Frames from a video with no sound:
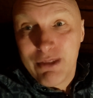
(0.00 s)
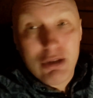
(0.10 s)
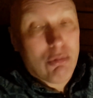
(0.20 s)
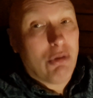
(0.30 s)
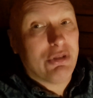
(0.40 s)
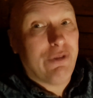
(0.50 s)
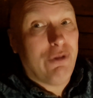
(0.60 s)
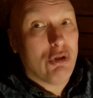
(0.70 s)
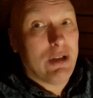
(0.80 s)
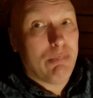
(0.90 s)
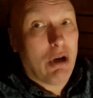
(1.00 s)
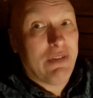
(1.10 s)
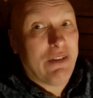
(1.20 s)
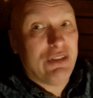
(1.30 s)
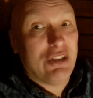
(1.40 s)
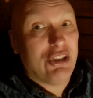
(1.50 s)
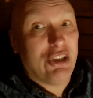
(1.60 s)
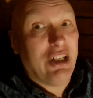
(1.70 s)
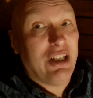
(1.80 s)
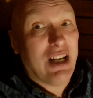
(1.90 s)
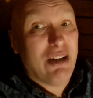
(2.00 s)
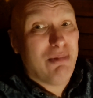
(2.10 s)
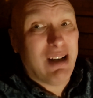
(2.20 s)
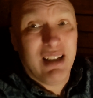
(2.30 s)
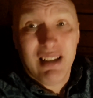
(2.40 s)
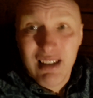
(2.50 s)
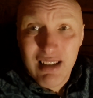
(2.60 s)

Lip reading: So what was the fucking point of having the steam anyway?